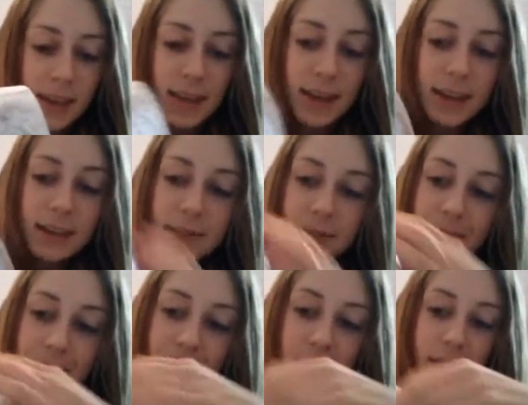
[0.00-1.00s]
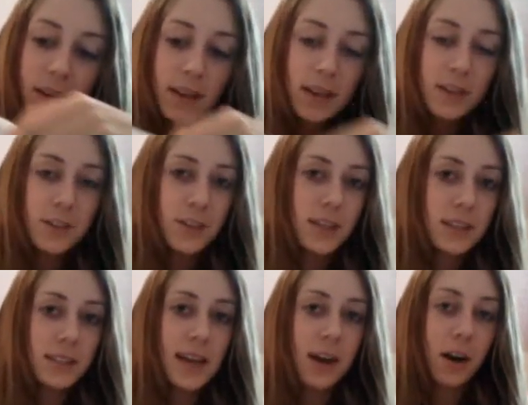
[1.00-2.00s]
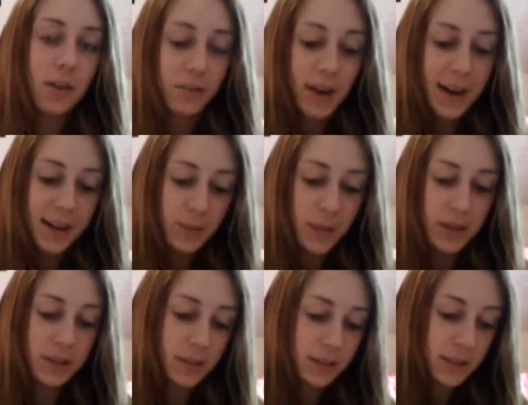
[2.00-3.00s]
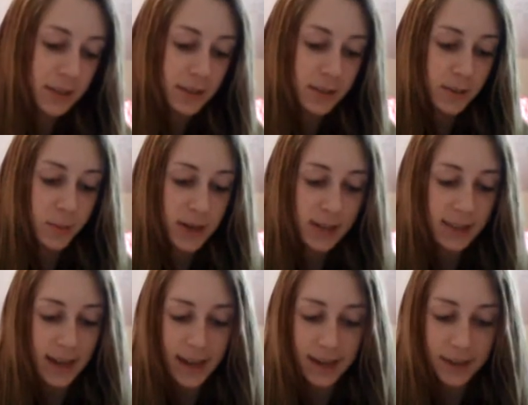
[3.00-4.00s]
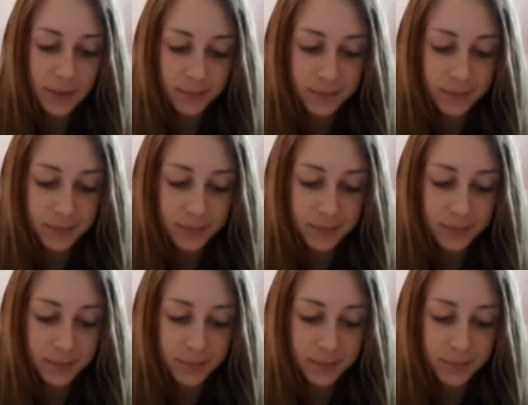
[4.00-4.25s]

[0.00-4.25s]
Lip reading: Yeah. She has to take arthritis pills. It's pretty sad.